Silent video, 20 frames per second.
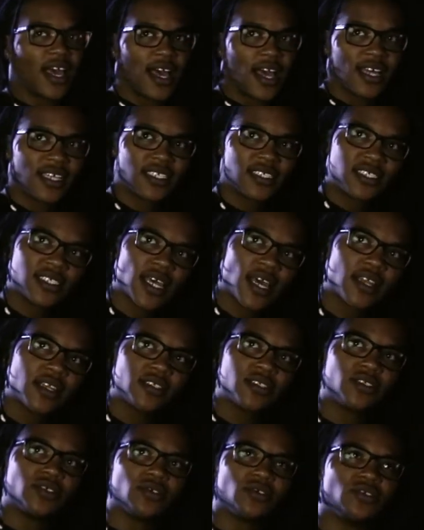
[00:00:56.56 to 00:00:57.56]
I
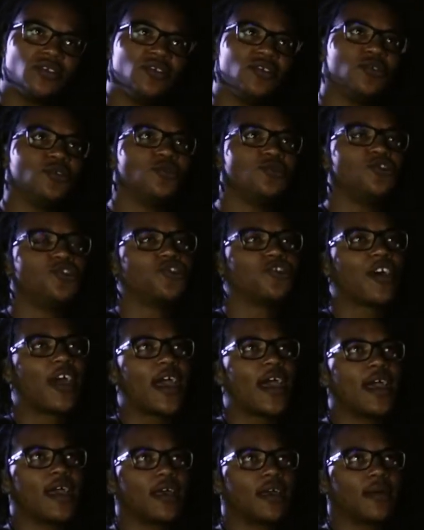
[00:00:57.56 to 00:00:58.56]
decided to do
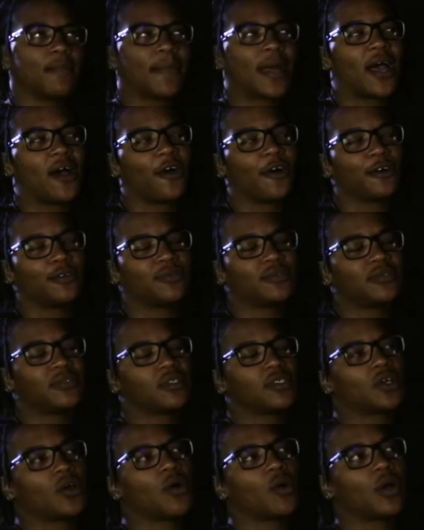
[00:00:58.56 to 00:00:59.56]
drag about
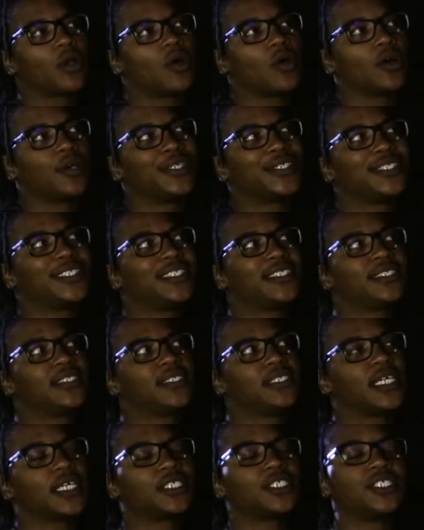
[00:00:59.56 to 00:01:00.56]
going on
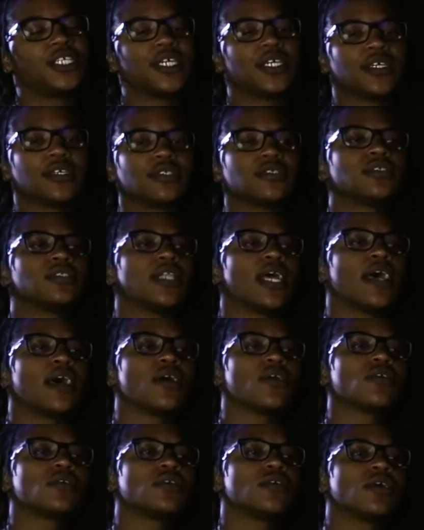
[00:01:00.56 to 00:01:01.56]
6 years
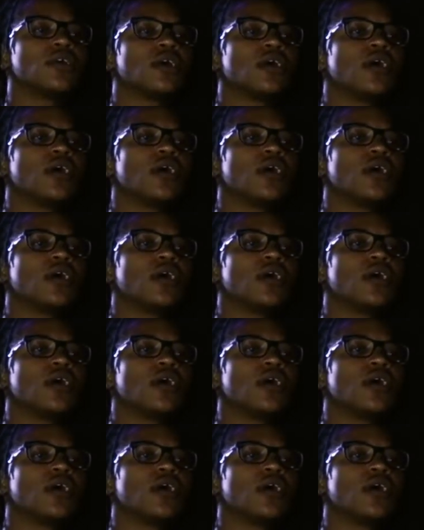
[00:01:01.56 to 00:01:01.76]
now.